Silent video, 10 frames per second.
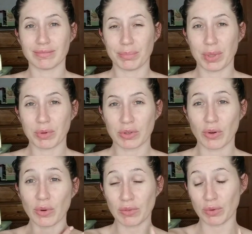people
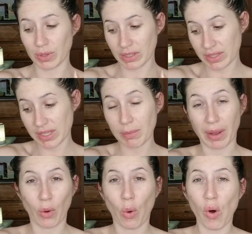don't even really see my
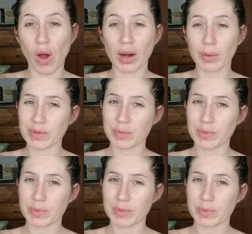whole arms,